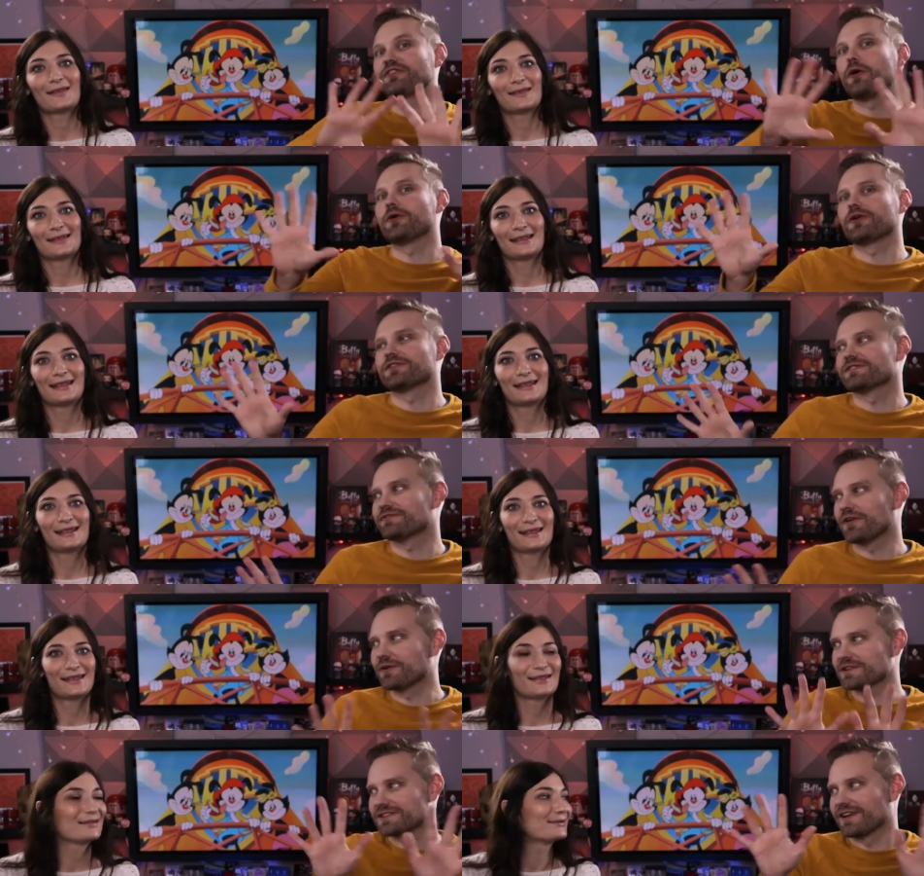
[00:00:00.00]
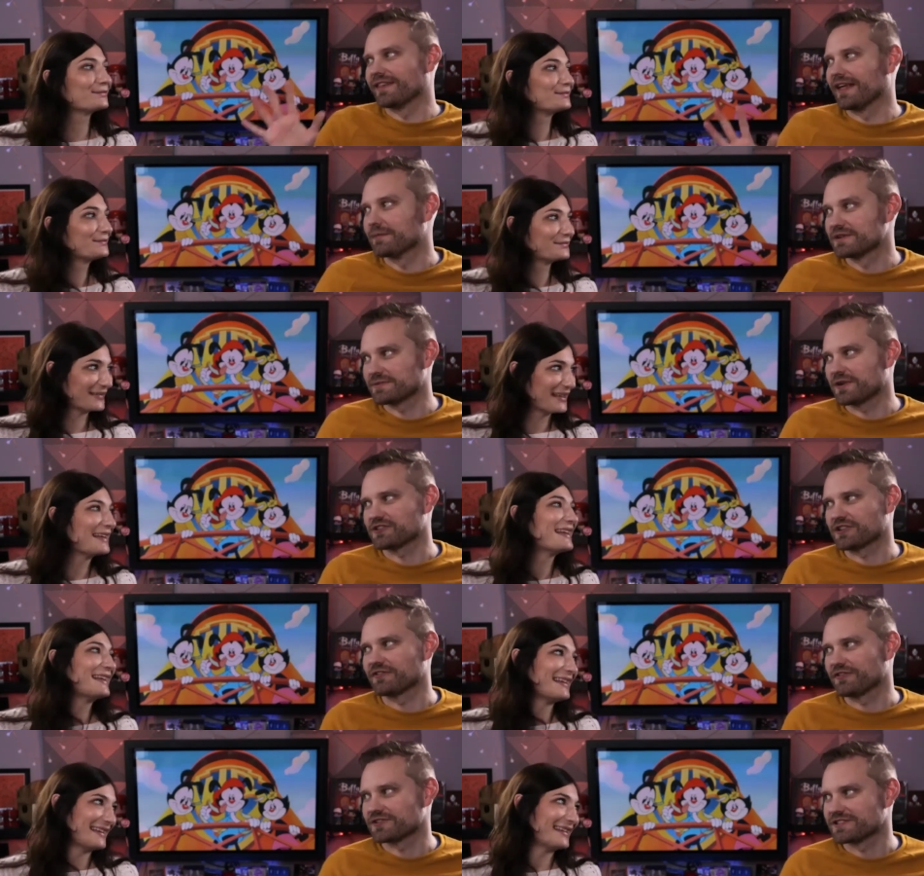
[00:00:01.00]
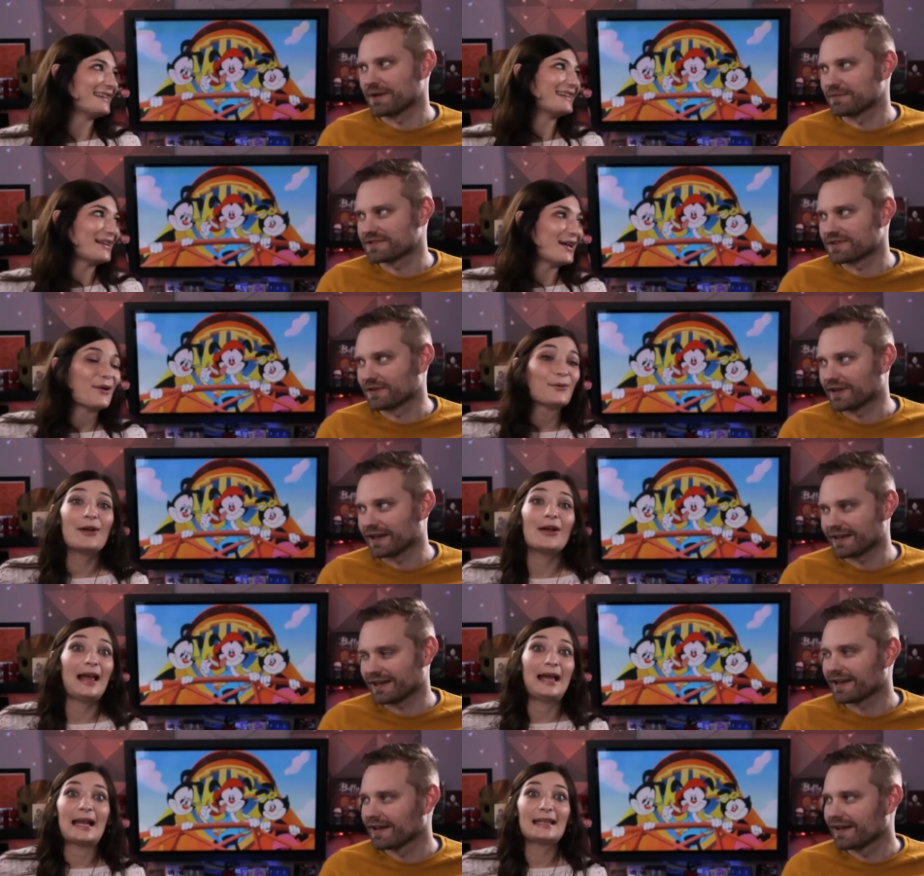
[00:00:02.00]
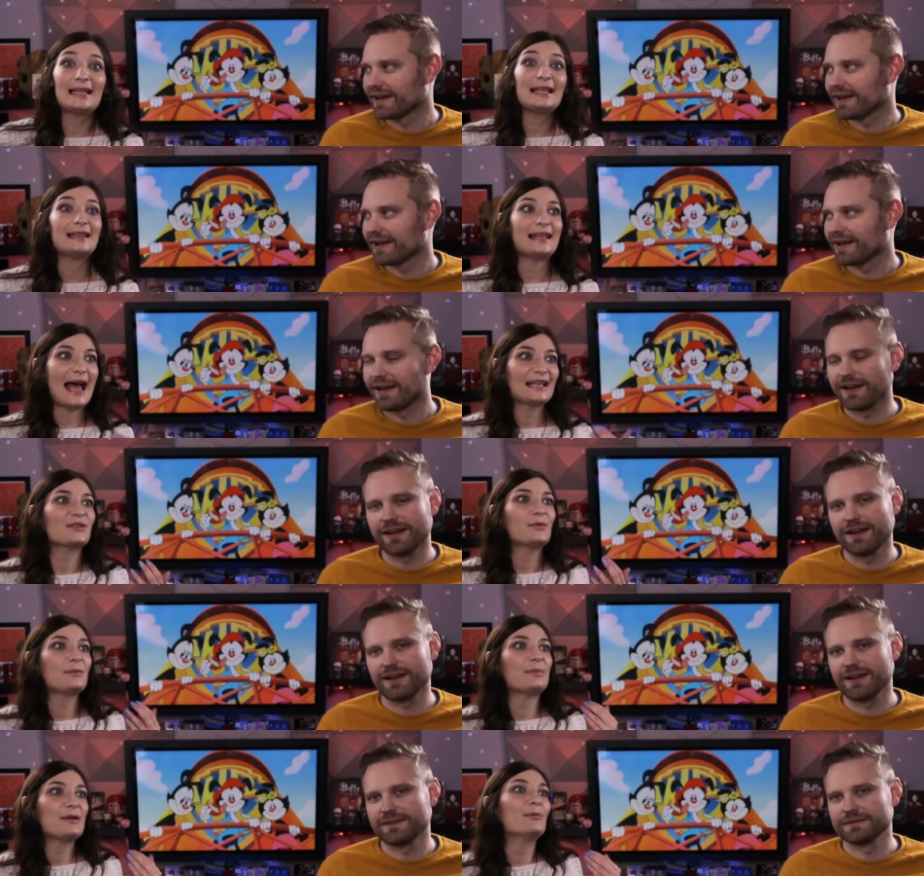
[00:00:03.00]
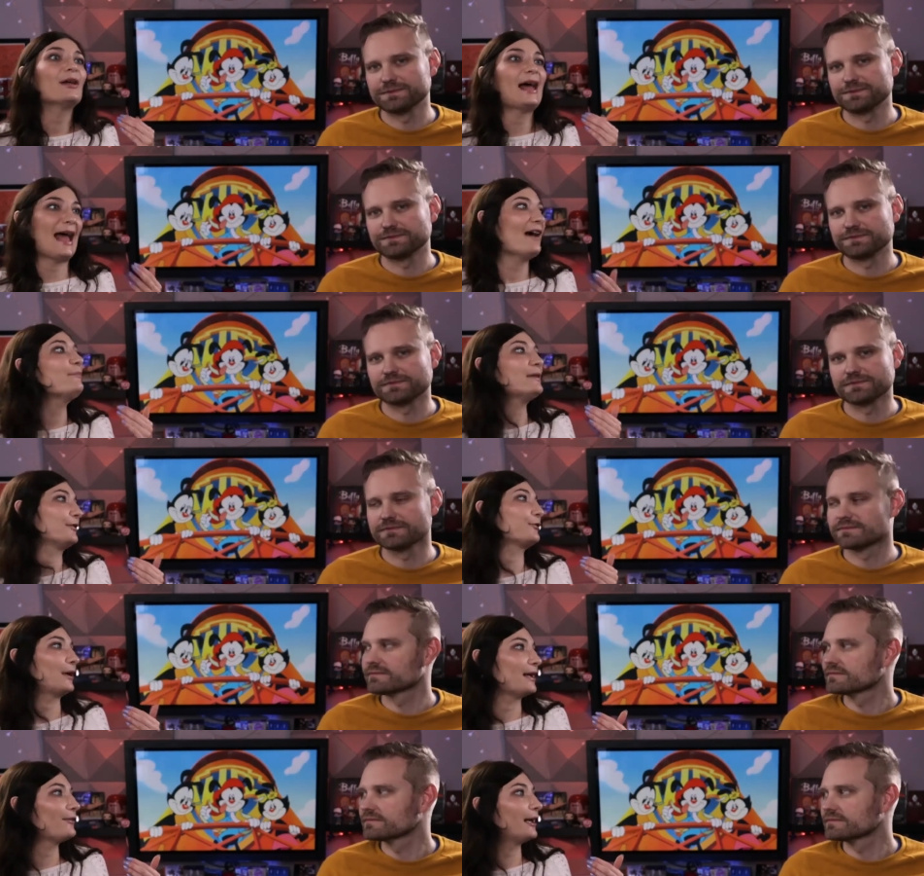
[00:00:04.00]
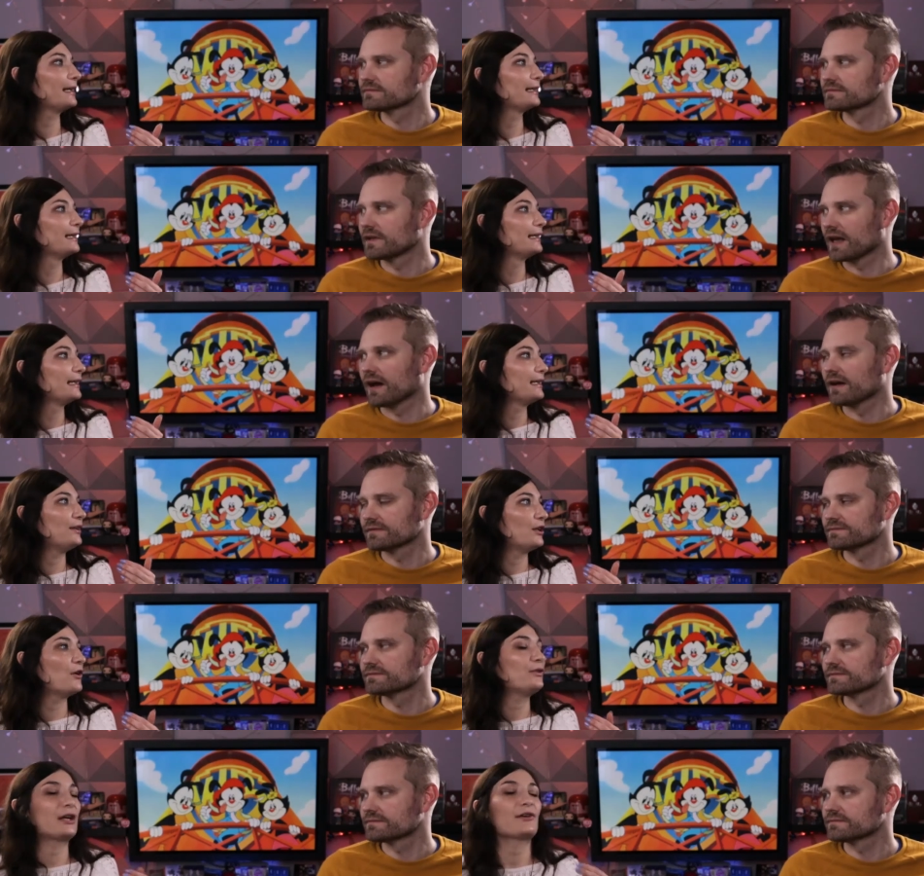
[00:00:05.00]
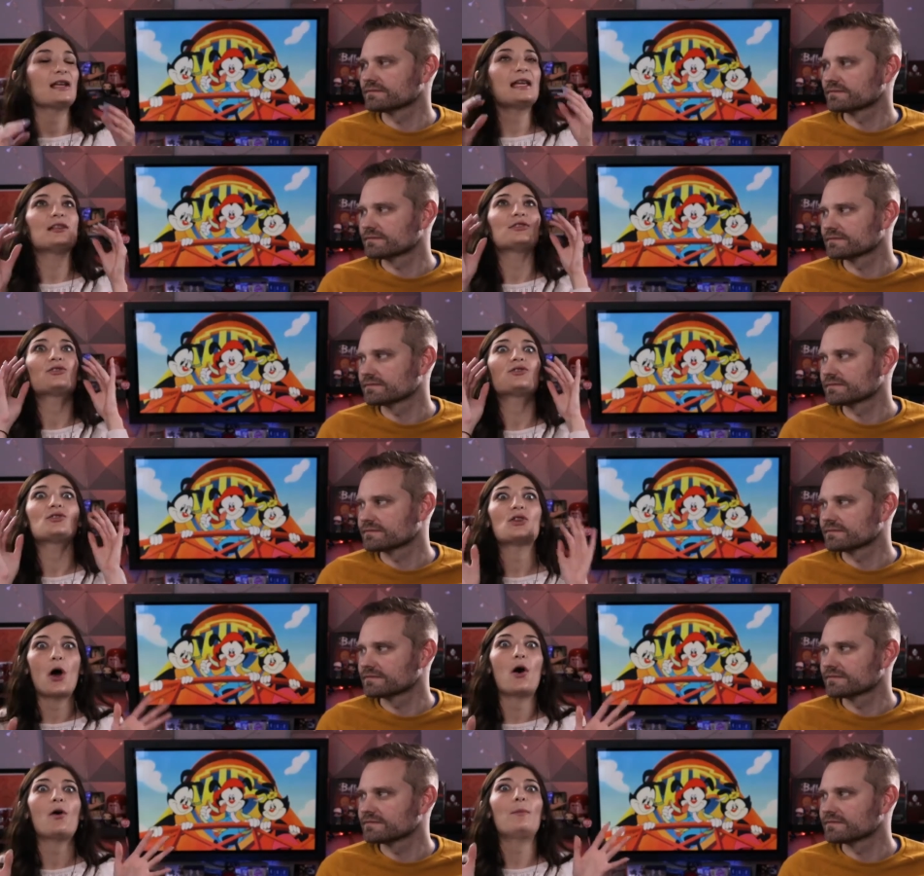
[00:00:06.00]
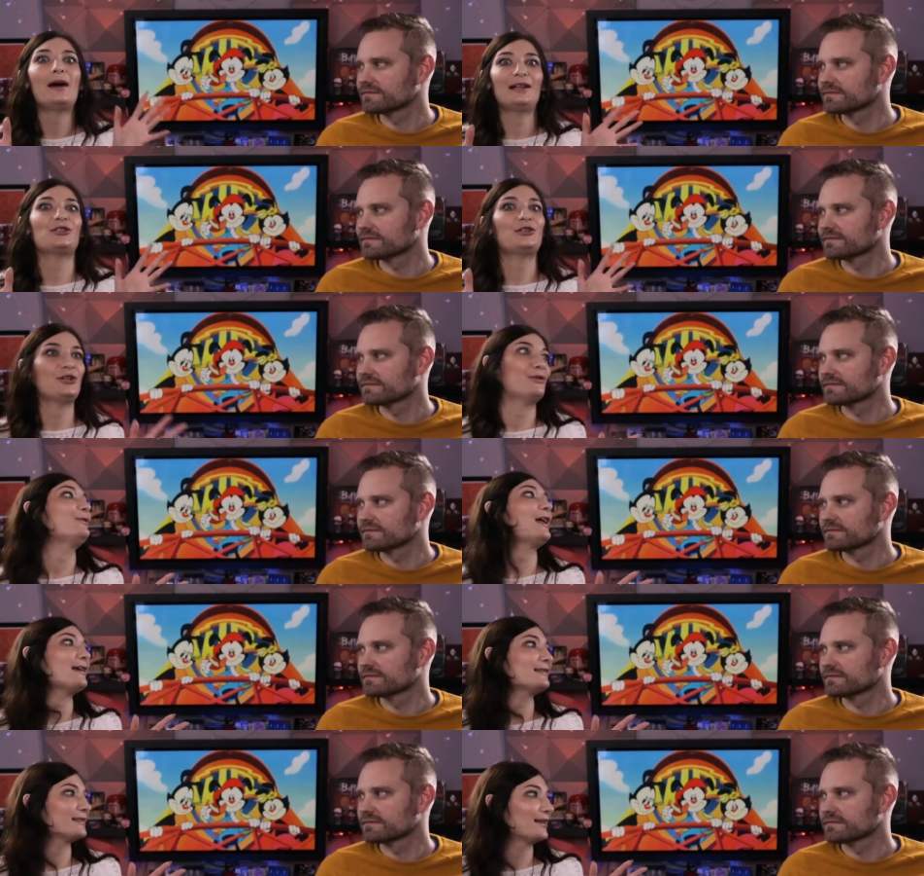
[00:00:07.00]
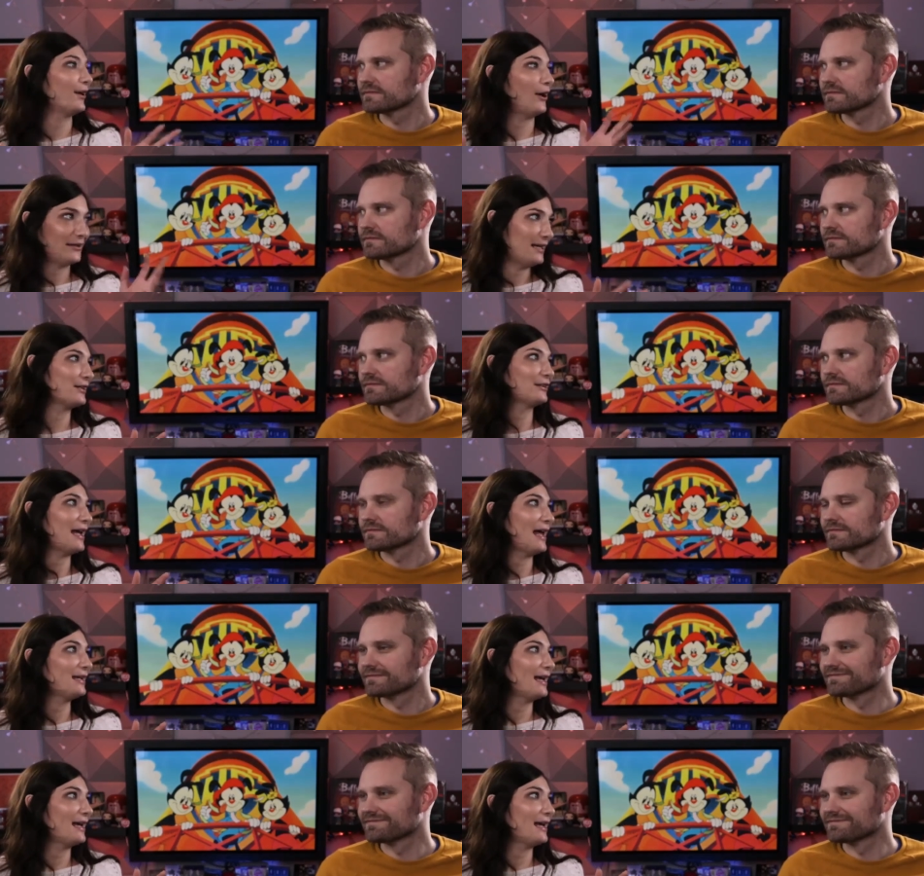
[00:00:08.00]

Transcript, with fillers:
Speaker 1: focal focus on them, especially in the first episode. well,
Speaker 2: and I think that's what people have been craving. Yeah, you know, there is so much newness on the internet,